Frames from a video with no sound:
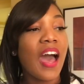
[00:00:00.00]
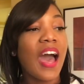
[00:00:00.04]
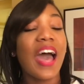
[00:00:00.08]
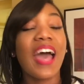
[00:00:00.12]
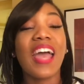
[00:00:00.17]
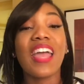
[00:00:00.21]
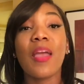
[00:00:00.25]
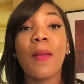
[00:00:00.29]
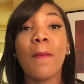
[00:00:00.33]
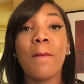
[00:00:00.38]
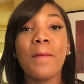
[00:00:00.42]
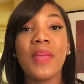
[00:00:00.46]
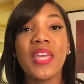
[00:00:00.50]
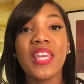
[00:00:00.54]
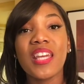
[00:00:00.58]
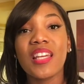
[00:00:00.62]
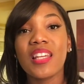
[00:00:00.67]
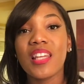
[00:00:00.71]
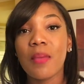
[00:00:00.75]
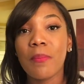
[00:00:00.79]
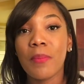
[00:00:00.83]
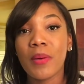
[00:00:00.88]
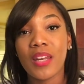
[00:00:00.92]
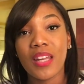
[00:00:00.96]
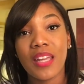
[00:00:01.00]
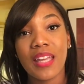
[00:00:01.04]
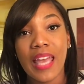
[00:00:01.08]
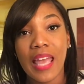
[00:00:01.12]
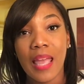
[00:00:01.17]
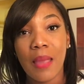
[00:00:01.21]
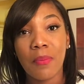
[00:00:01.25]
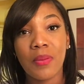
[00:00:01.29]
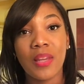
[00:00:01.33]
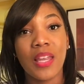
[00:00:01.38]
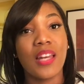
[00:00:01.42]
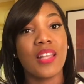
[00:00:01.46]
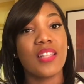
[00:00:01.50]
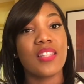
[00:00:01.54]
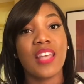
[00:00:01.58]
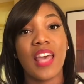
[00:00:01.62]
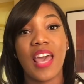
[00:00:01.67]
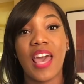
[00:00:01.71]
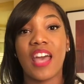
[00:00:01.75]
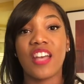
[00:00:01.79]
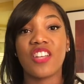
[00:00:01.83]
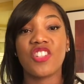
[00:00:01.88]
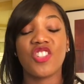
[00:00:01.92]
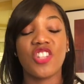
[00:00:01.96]
I immediately put a game plan into
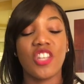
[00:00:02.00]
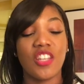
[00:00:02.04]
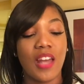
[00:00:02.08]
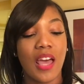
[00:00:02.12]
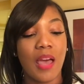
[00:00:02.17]
action.